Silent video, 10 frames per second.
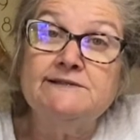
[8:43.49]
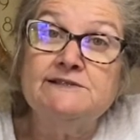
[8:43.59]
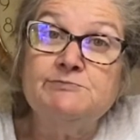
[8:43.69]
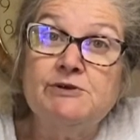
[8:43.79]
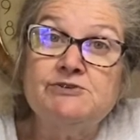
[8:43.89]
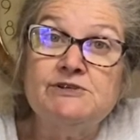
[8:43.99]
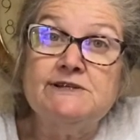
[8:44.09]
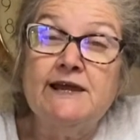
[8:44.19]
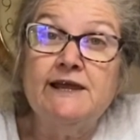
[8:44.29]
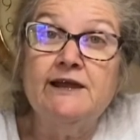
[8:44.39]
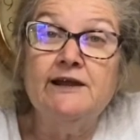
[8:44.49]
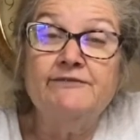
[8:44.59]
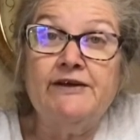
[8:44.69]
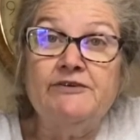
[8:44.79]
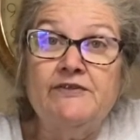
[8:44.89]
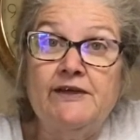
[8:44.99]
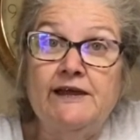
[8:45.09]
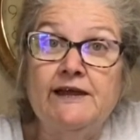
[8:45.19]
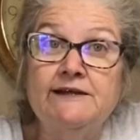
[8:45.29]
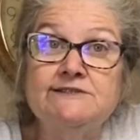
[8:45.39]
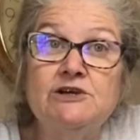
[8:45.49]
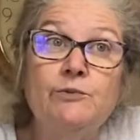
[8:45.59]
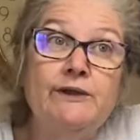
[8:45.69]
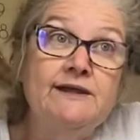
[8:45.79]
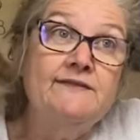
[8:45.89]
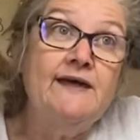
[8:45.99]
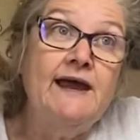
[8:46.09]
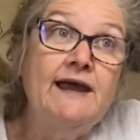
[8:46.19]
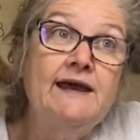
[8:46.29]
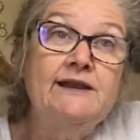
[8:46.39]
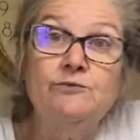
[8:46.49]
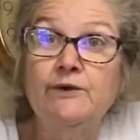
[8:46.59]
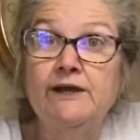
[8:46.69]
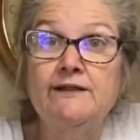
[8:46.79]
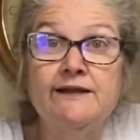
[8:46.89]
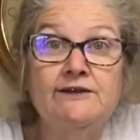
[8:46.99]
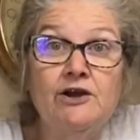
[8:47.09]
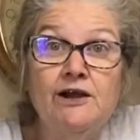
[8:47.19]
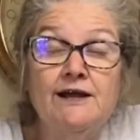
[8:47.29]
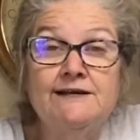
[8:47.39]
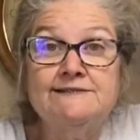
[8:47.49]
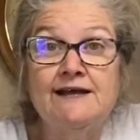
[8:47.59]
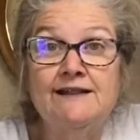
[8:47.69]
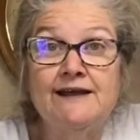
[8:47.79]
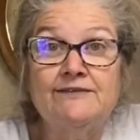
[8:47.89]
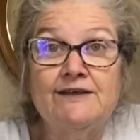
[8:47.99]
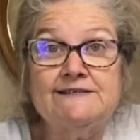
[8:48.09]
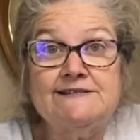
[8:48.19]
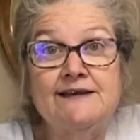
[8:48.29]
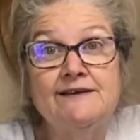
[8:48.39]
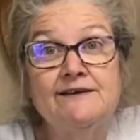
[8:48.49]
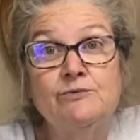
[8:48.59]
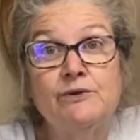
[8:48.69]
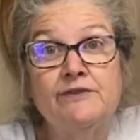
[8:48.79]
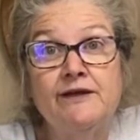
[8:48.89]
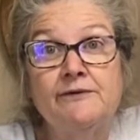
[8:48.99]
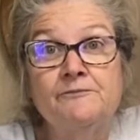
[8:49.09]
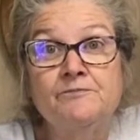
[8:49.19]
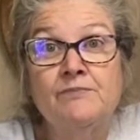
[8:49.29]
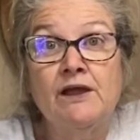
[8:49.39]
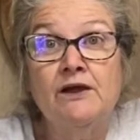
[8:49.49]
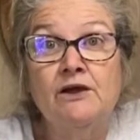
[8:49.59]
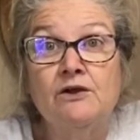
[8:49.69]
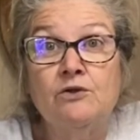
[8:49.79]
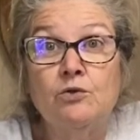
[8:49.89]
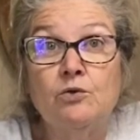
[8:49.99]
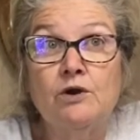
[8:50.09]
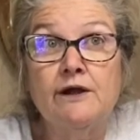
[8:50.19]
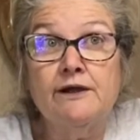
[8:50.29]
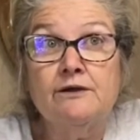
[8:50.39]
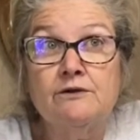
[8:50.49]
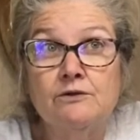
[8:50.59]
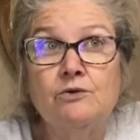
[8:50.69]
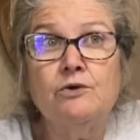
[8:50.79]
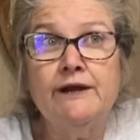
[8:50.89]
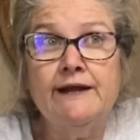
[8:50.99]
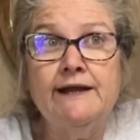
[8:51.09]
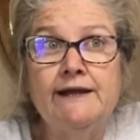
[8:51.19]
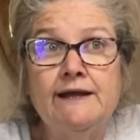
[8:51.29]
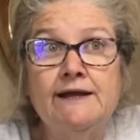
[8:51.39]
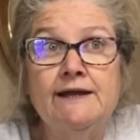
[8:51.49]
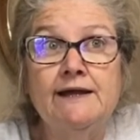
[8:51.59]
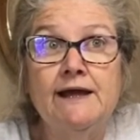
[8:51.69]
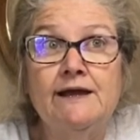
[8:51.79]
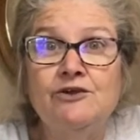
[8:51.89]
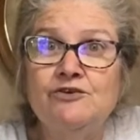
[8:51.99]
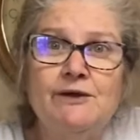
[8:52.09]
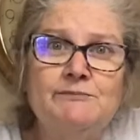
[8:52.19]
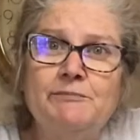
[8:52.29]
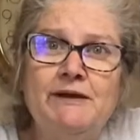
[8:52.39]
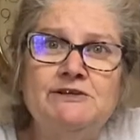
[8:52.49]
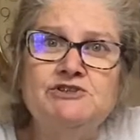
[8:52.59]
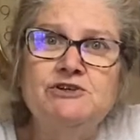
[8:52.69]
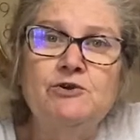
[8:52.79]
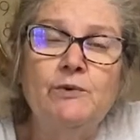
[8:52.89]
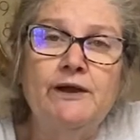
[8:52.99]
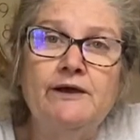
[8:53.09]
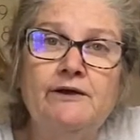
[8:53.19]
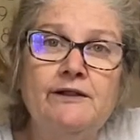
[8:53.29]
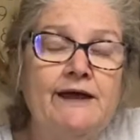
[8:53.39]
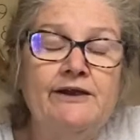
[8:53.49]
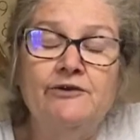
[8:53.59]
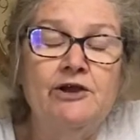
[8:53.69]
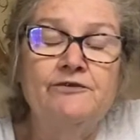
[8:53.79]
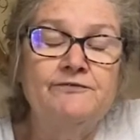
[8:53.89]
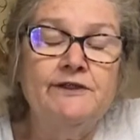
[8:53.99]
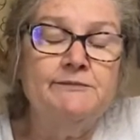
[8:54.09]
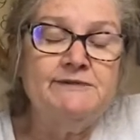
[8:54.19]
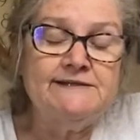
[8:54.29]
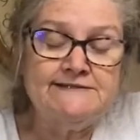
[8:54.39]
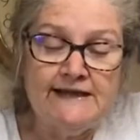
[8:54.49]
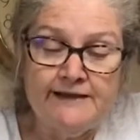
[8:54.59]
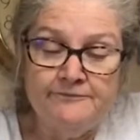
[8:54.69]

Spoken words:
It's supposed to take care of everything. And so we did that and we cleaned our lines out like they said with the chlorine. You dump a bunch in your well. I don't know, Phillip does that.